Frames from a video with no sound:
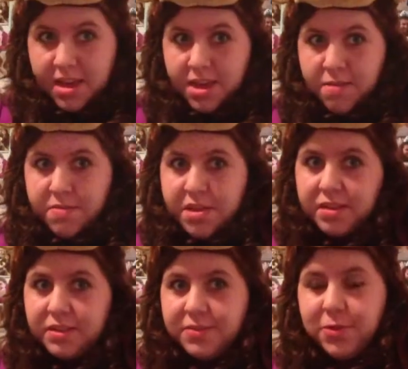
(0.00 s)
M
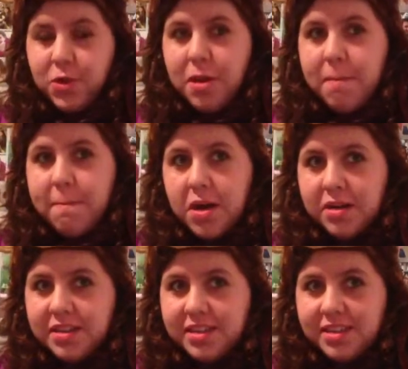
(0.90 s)
is for
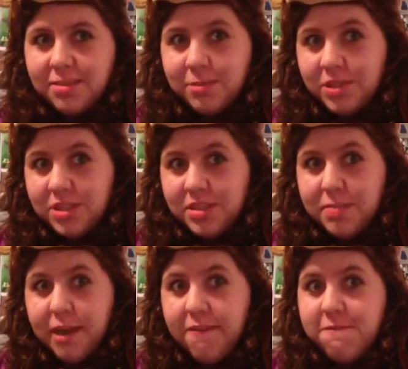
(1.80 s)
monkeys, which is
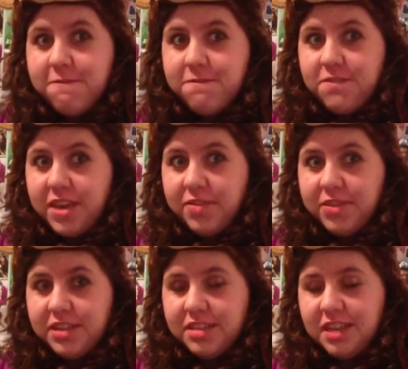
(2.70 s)
my
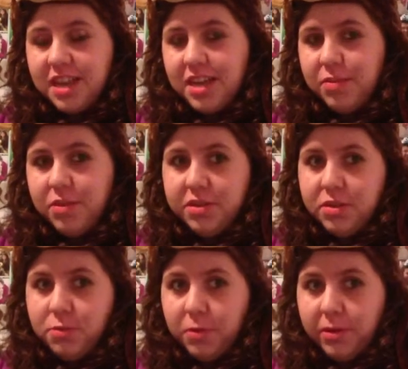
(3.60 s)
favoriteest animal
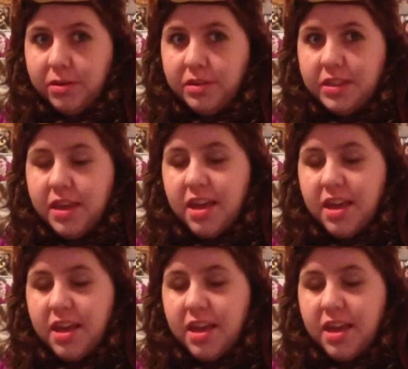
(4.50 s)
in the world.